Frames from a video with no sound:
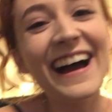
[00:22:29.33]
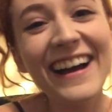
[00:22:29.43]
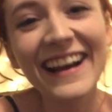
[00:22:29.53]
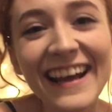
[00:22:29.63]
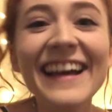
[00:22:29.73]

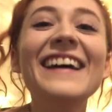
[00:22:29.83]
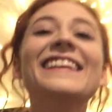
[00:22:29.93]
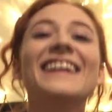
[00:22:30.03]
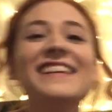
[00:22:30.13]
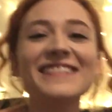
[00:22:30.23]
All right,
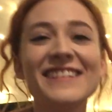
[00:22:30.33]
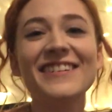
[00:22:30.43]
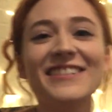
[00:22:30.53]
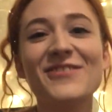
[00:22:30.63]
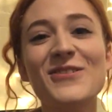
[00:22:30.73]
thank you so
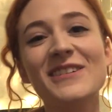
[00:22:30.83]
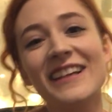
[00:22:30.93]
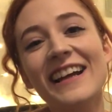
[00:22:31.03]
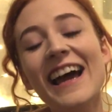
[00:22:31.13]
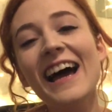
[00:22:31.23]
much for
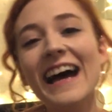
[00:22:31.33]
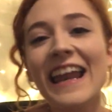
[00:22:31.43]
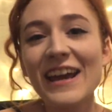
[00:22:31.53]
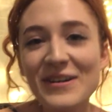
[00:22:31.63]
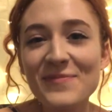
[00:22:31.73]
watching,
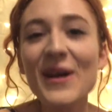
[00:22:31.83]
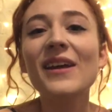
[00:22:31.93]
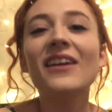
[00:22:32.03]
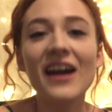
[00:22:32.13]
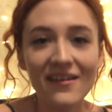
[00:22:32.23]
and I hope
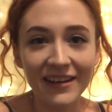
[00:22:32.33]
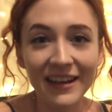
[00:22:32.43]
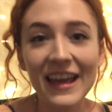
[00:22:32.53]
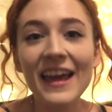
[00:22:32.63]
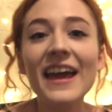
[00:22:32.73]
you're
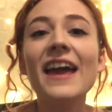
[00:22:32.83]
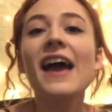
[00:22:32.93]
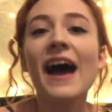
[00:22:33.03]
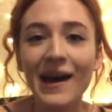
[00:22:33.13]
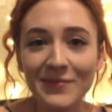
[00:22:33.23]
having
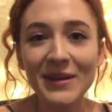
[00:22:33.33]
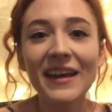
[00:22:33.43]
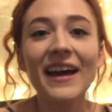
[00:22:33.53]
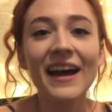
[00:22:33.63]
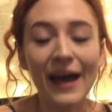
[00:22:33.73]
a
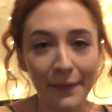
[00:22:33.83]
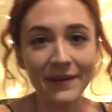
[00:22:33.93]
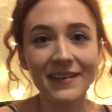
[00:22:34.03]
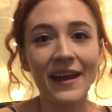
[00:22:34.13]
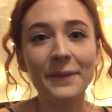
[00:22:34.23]
happy,
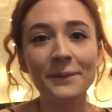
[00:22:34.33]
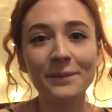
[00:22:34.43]
happy day.